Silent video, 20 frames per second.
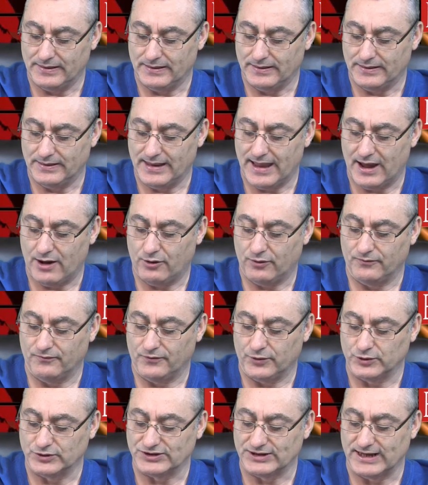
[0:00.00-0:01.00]
Now, in
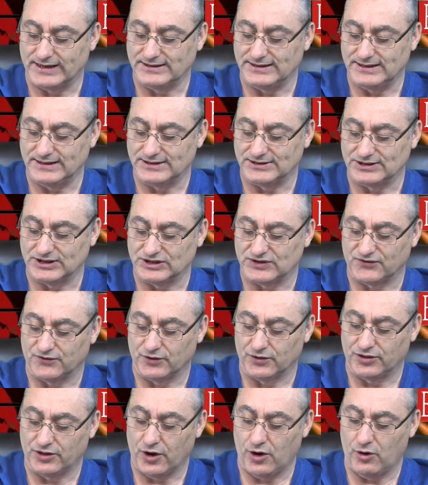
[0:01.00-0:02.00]
verse 19, it says, for
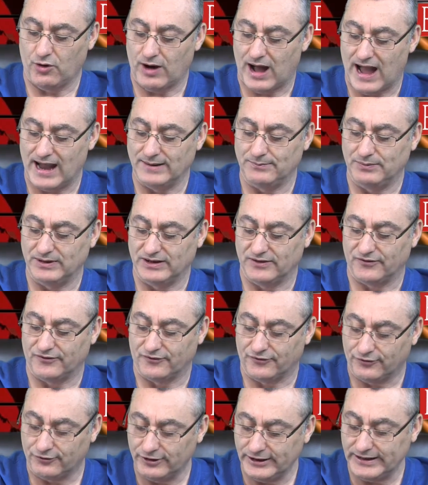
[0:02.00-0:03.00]
though I be
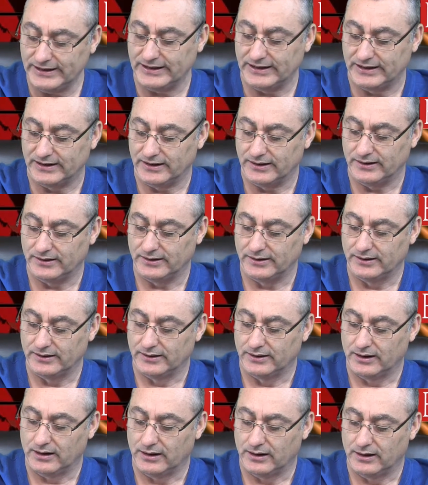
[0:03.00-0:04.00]
free
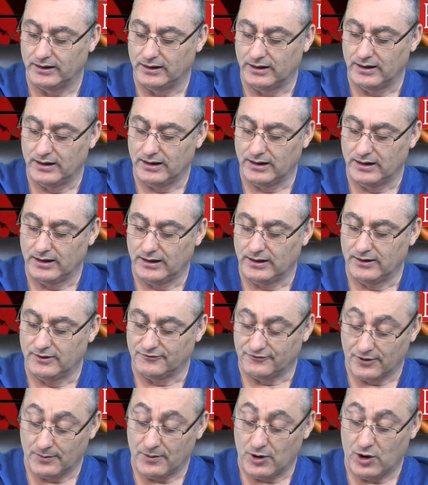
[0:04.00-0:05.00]

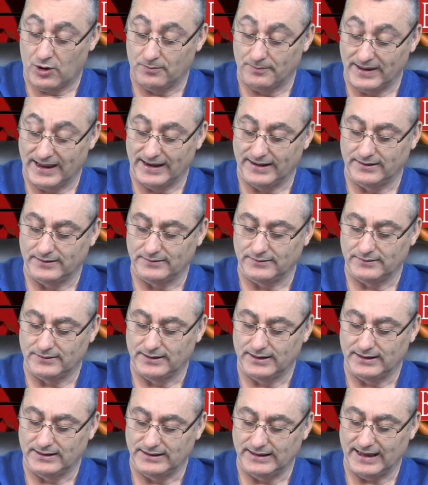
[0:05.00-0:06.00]
from all men,
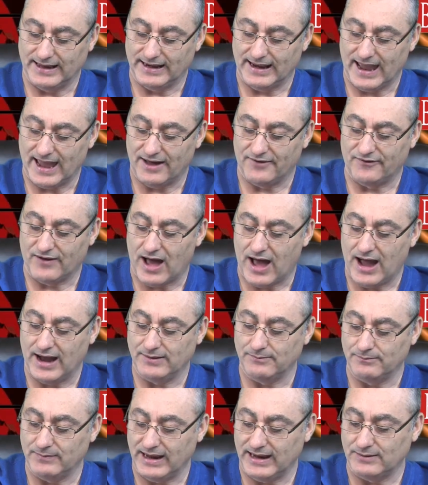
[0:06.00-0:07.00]
yet have I
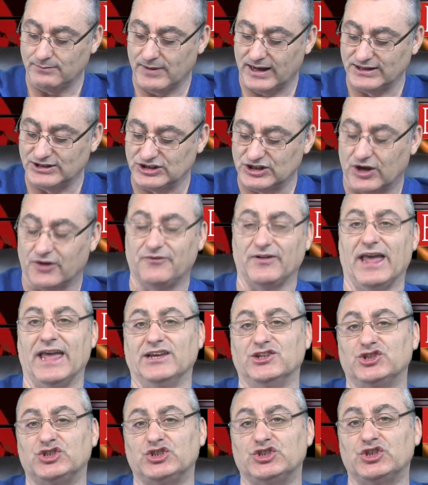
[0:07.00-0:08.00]
made myself a
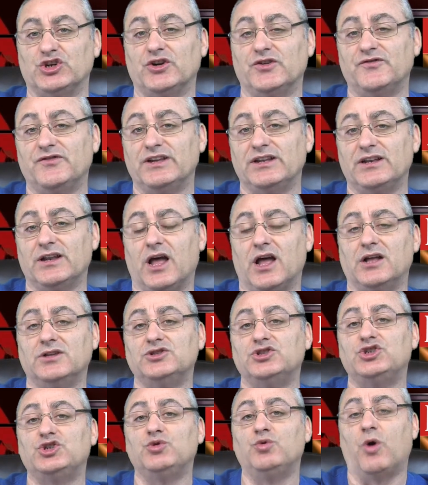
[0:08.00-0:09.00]
servant
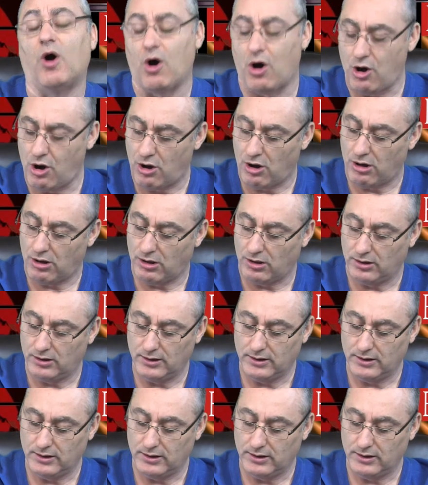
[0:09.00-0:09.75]
unto all,